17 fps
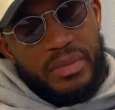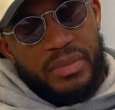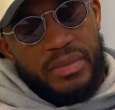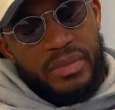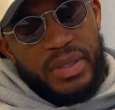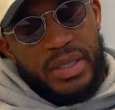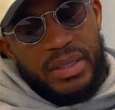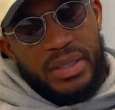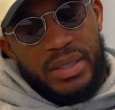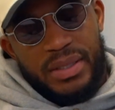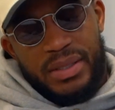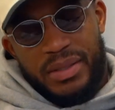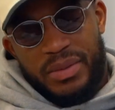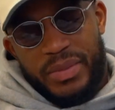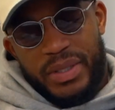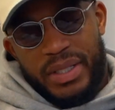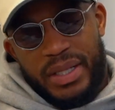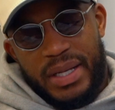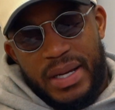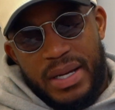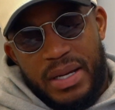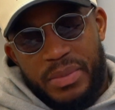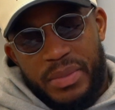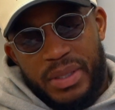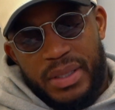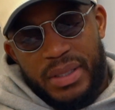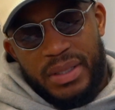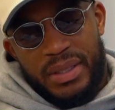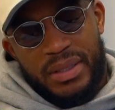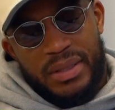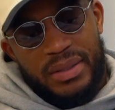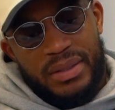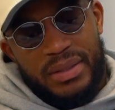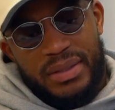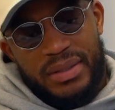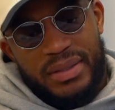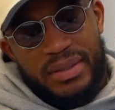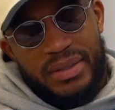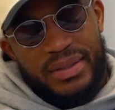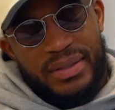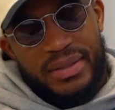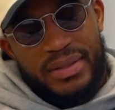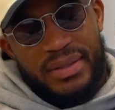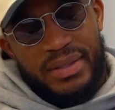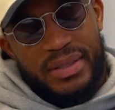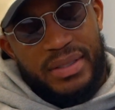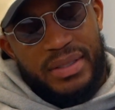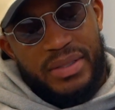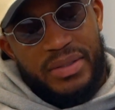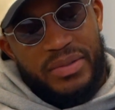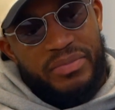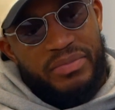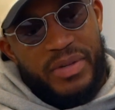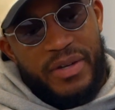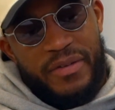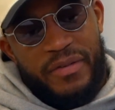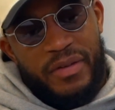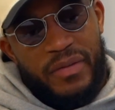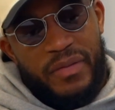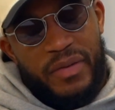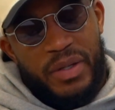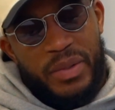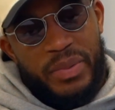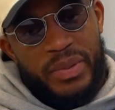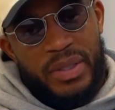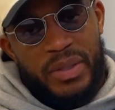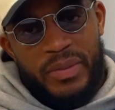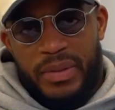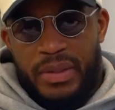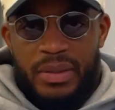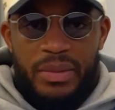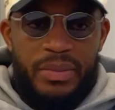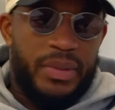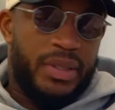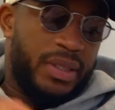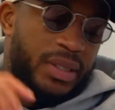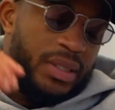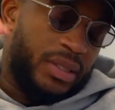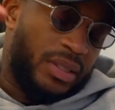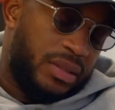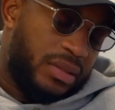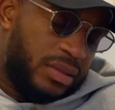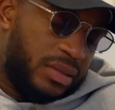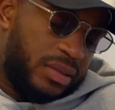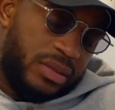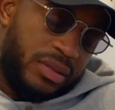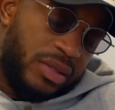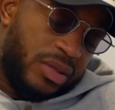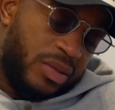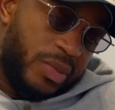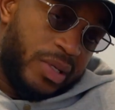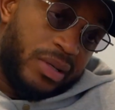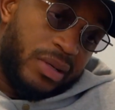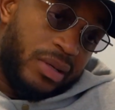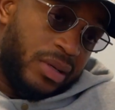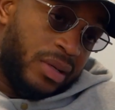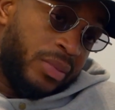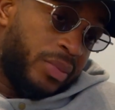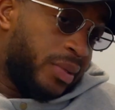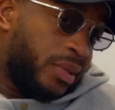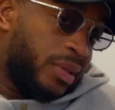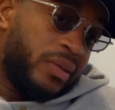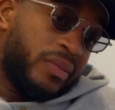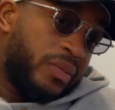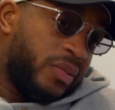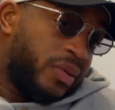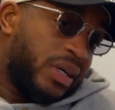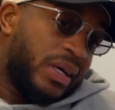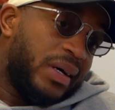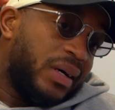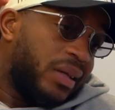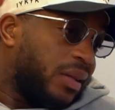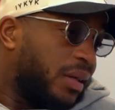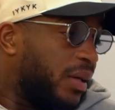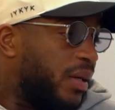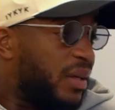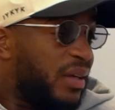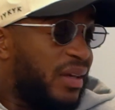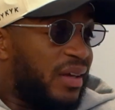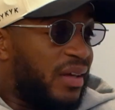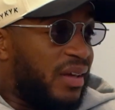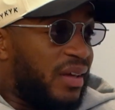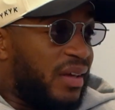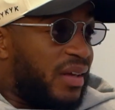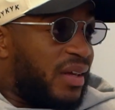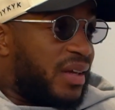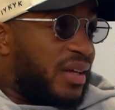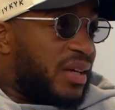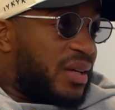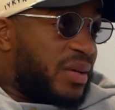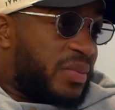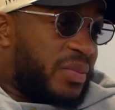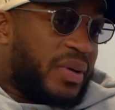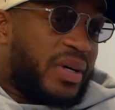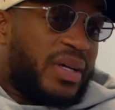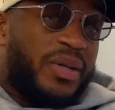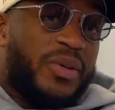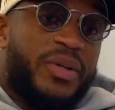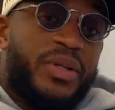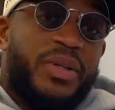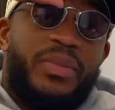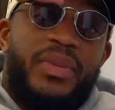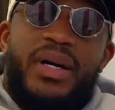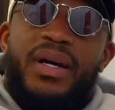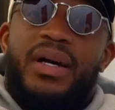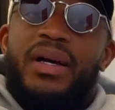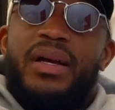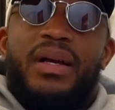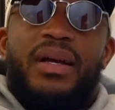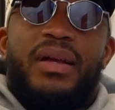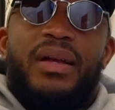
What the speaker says: Man, Justin's my guy, man. It's my fifth year playing with him, man. And talking about an unbelievable guy, like probably one of my